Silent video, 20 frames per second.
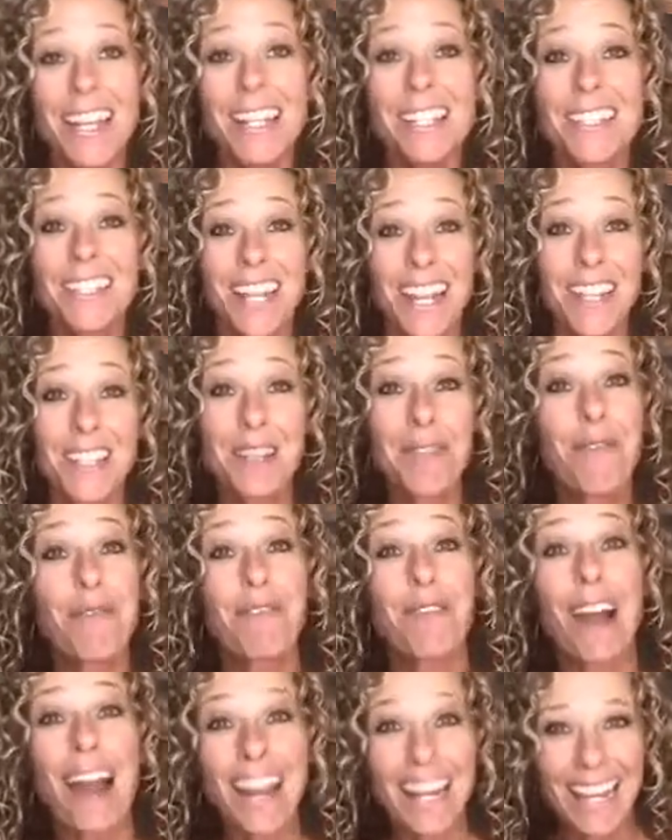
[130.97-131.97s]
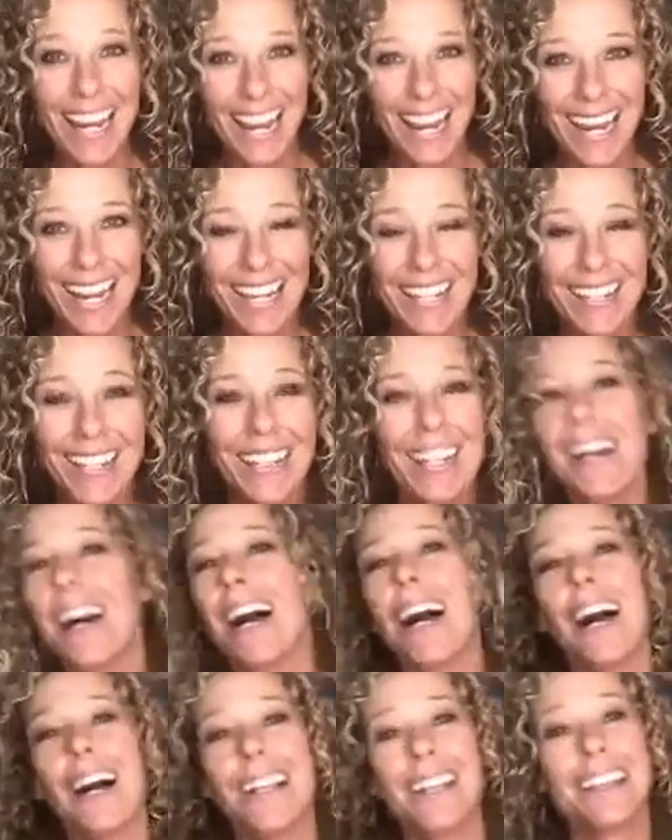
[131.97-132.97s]
Today's Friday.
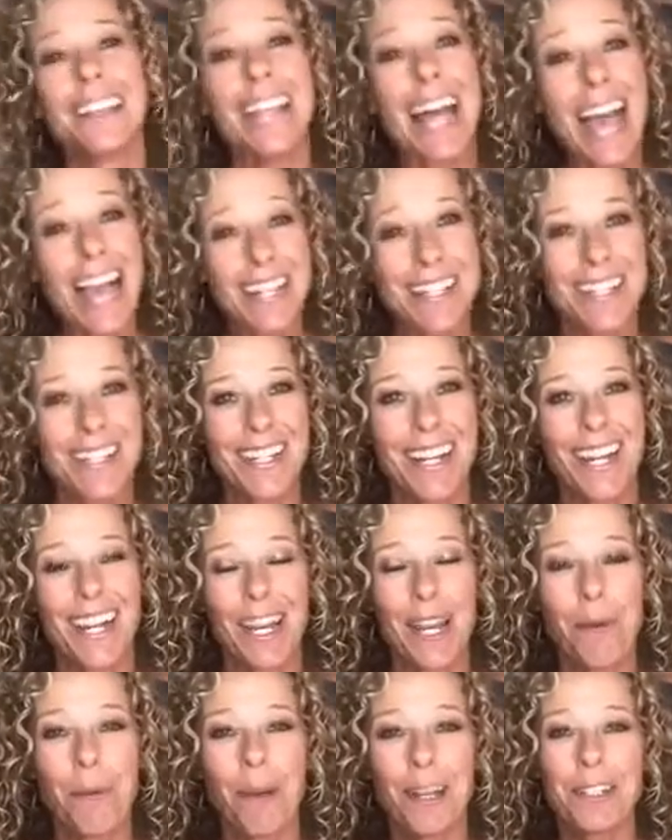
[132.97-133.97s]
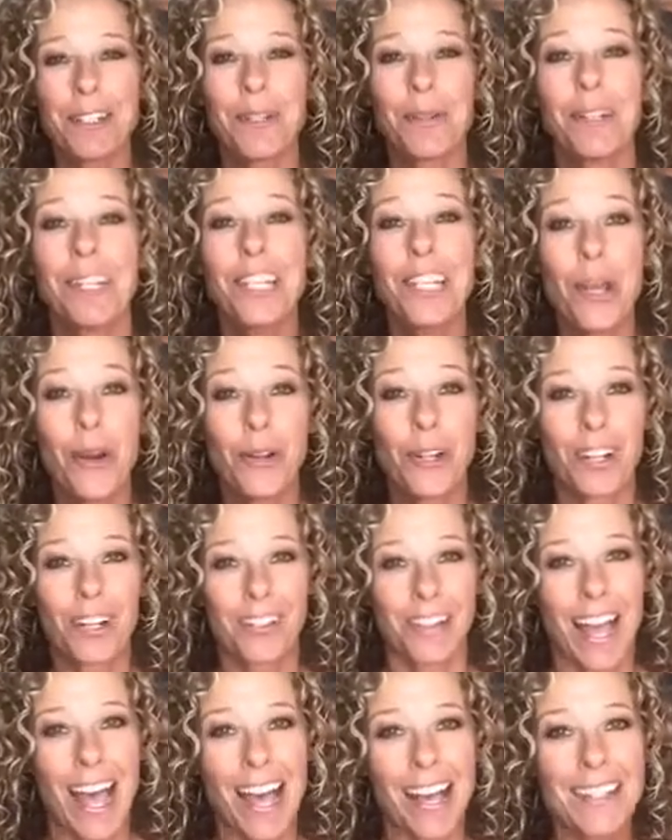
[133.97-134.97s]
Last night I went to a yoga
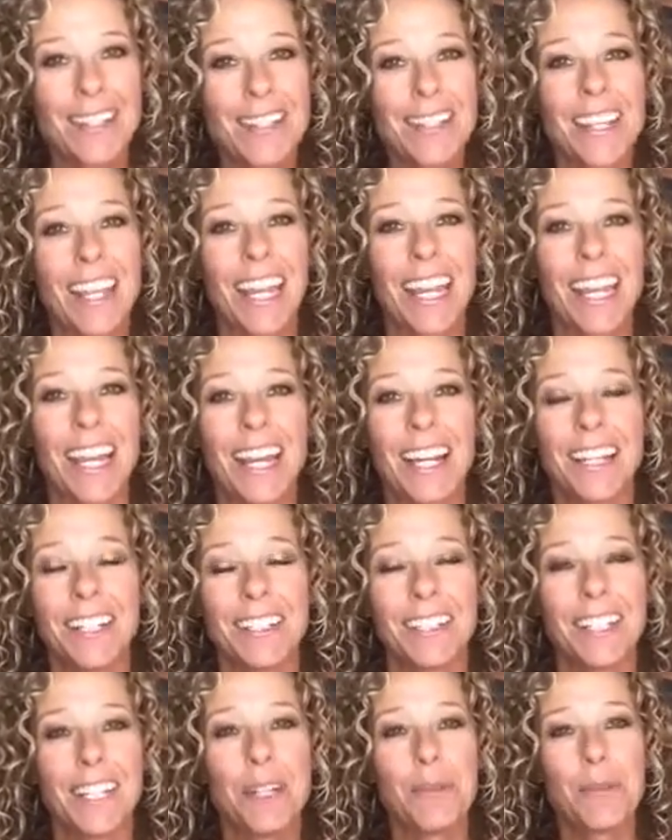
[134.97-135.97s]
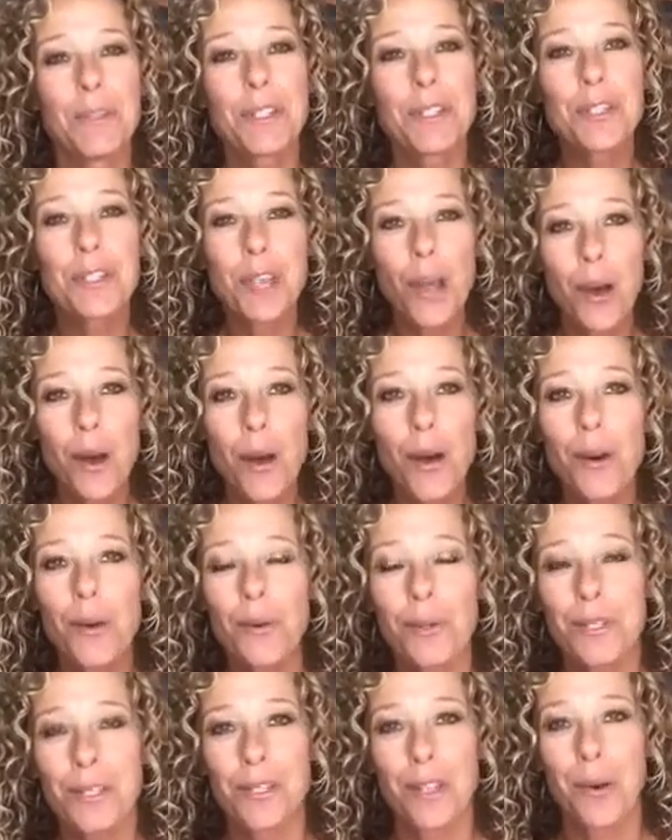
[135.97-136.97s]
class and it was
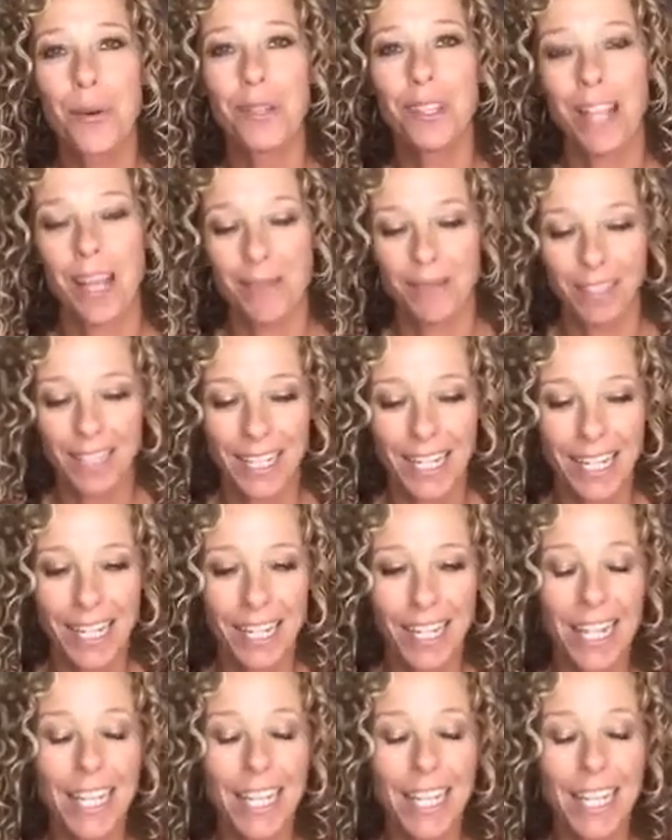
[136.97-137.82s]
so lovely.